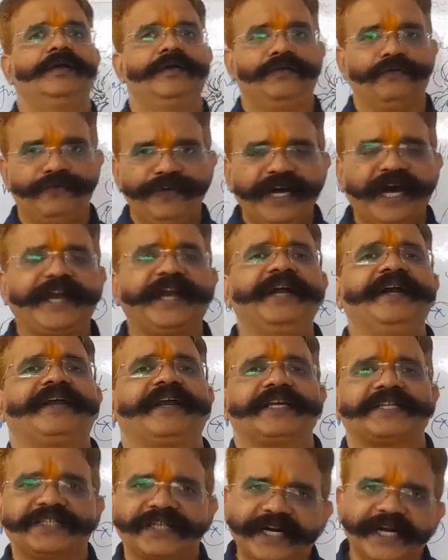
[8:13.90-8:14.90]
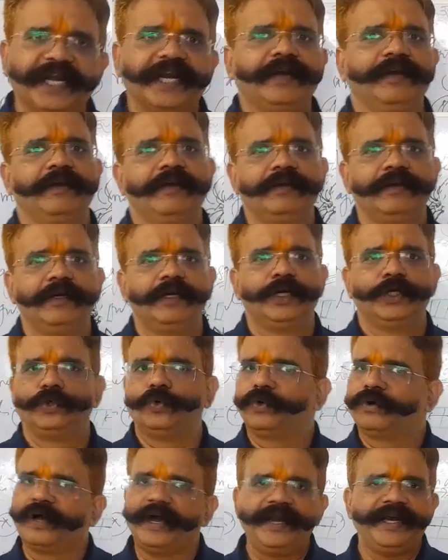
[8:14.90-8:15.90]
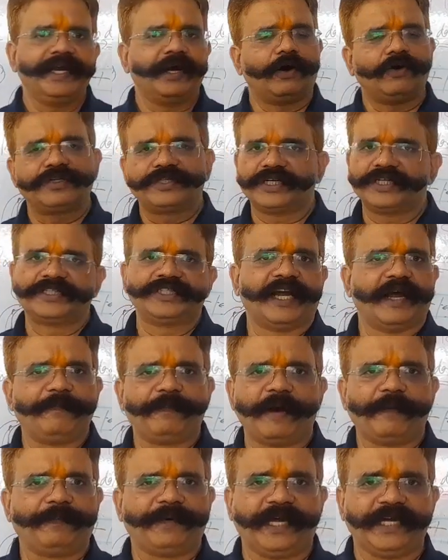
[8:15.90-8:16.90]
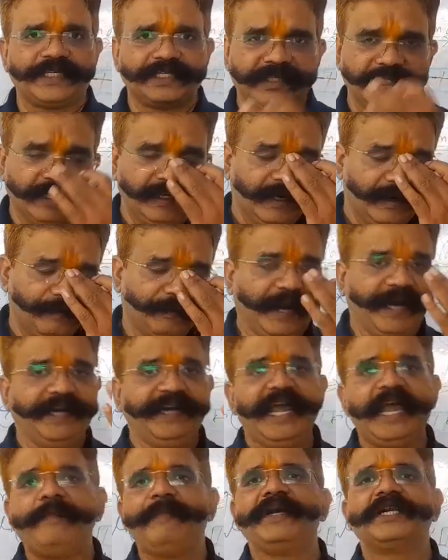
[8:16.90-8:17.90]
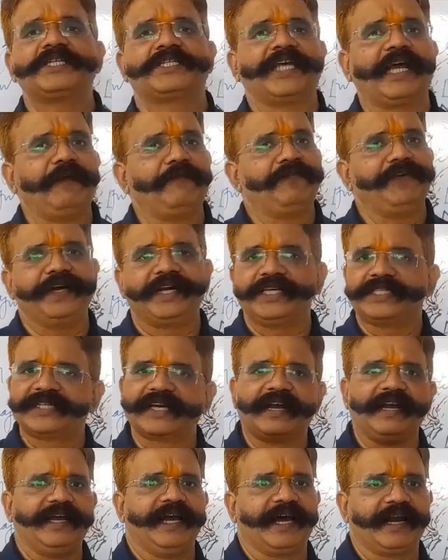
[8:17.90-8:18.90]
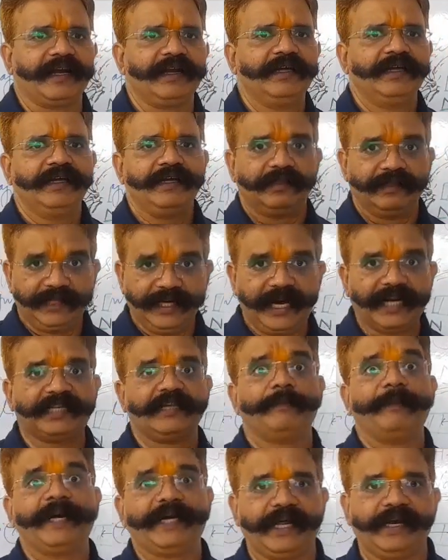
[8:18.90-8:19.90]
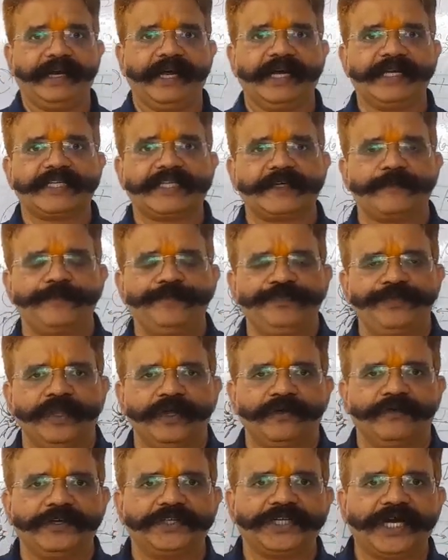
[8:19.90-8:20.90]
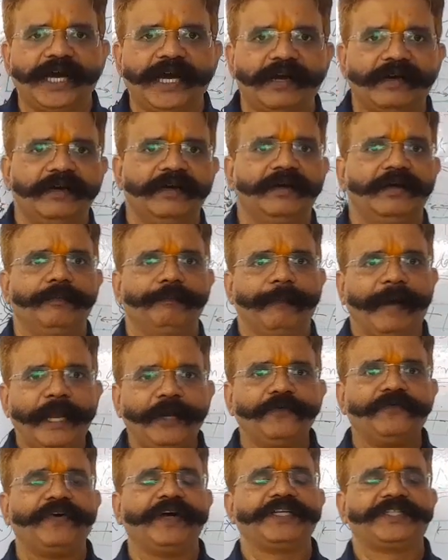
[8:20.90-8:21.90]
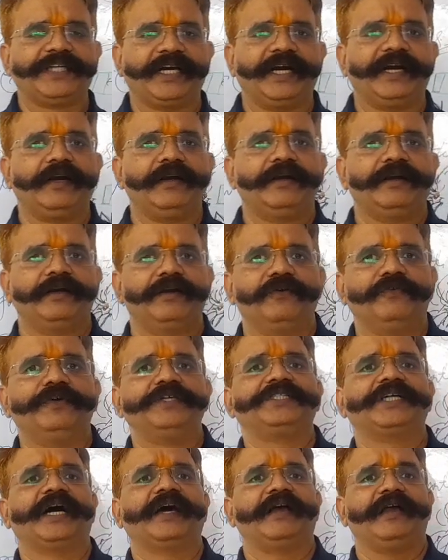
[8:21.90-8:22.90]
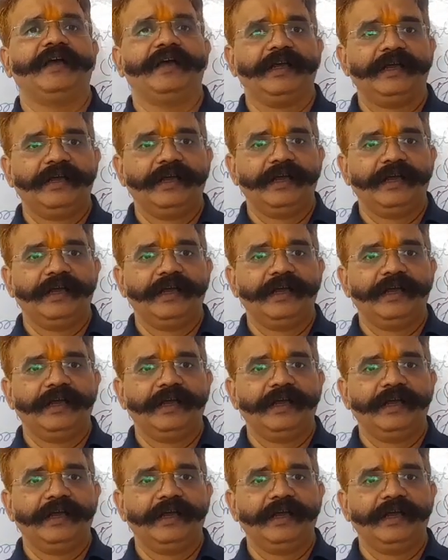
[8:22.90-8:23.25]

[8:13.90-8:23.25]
we are interested in to carry out such type of test. By name itself it is clear, they are the materials which are manufactured, which are